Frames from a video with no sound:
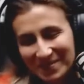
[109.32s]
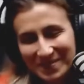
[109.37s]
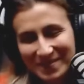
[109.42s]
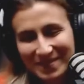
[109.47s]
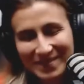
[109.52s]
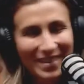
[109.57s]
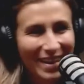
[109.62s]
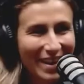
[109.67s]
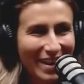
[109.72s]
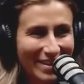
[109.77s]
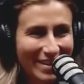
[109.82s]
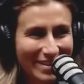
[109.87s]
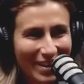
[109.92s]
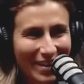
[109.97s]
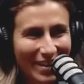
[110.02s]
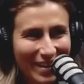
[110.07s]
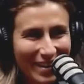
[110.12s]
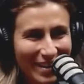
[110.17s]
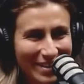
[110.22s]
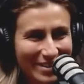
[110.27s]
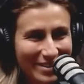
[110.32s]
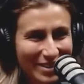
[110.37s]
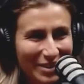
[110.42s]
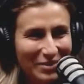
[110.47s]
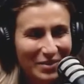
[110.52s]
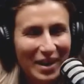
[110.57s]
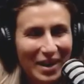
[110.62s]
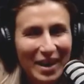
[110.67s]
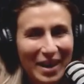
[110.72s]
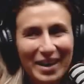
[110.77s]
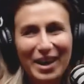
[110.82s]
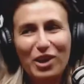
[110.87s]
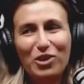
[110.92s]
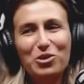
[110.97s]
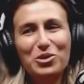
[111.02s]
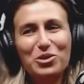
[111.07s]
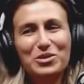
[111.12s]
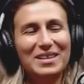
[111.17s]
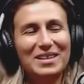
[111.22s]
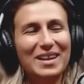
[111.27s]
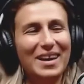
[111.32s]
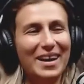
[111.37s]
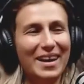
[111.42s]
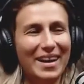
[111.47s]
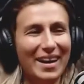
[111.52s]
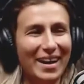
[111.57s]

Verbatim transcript: It's not flat. It's, an, it's not flat. Oh it my God! Like